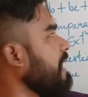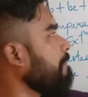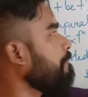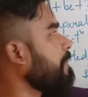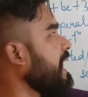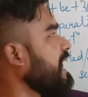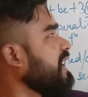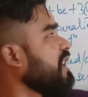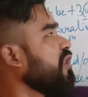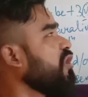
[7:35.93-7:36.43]

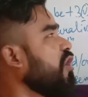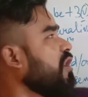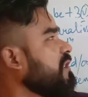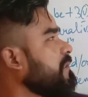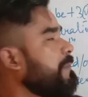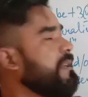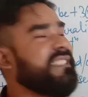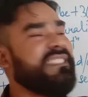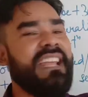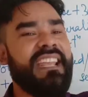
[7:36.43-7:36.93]
pen not
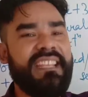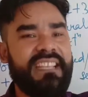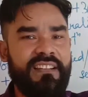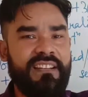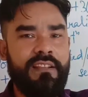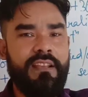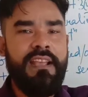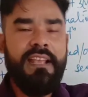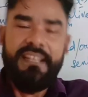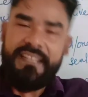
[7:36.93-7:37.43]
be
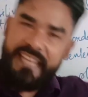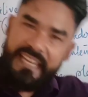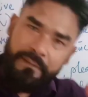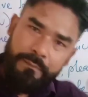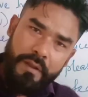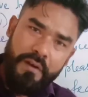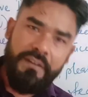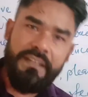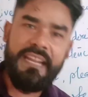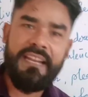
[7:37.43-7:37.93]
taken. Can
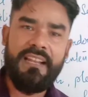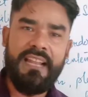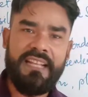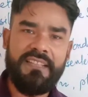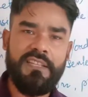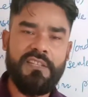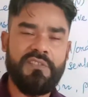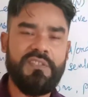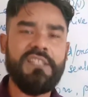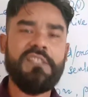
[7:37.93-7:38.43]
be written like
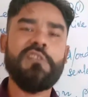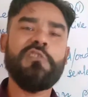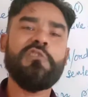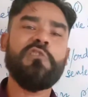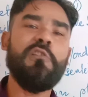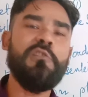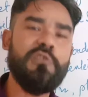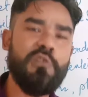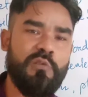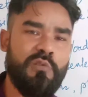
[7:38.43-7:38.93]
this. This is
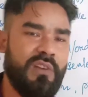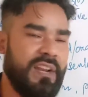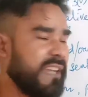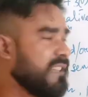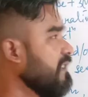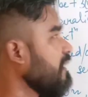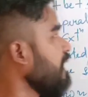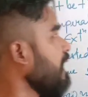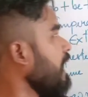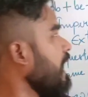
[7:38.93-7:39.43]
also correct.
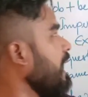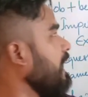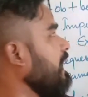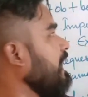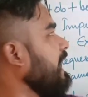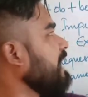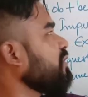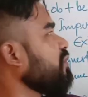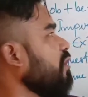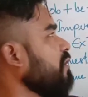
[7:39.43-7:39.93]
And
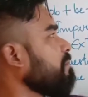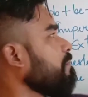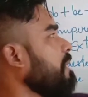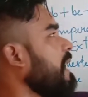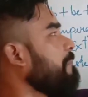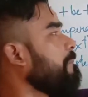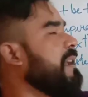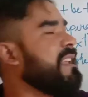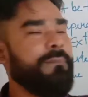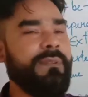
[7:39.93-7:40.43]
let not my
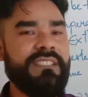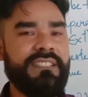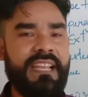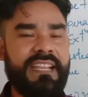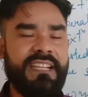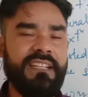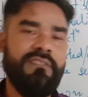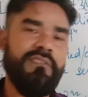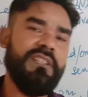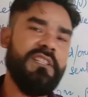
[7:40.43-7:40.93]
pen be
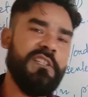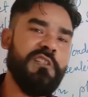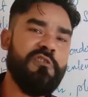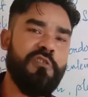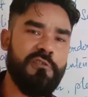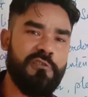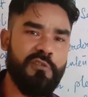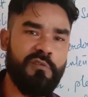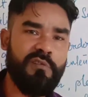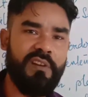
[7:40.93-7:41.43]
taken. This is
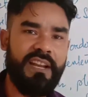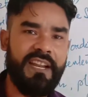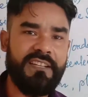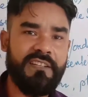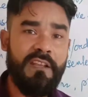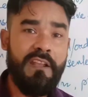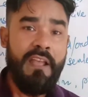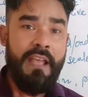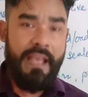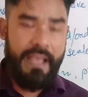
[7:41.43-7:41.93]
also correct.
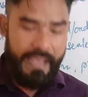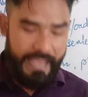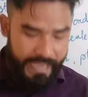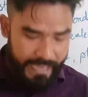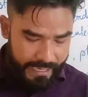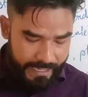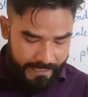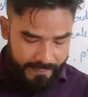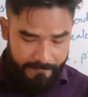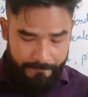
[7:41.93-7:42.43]

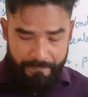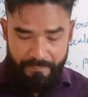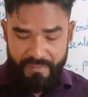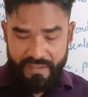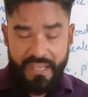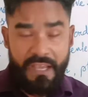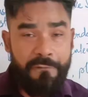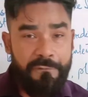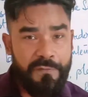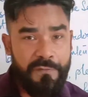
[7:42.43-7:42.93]

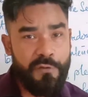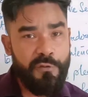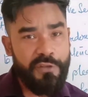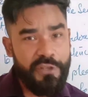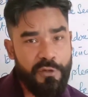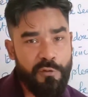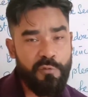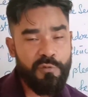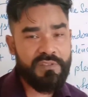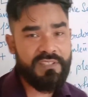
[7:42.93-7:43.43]
And if you
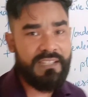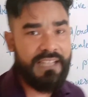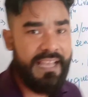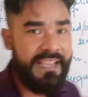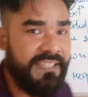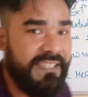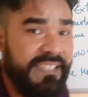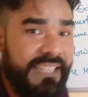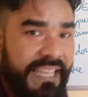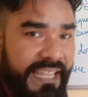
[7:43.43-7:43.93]
use
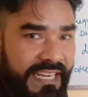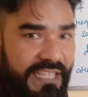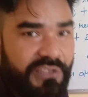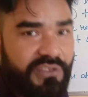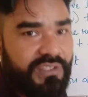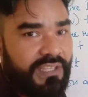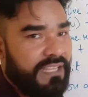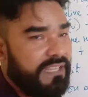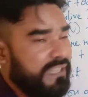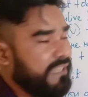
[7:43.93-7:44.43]
like
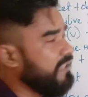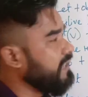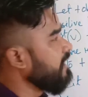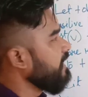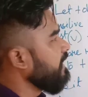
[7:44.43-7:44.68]
narration,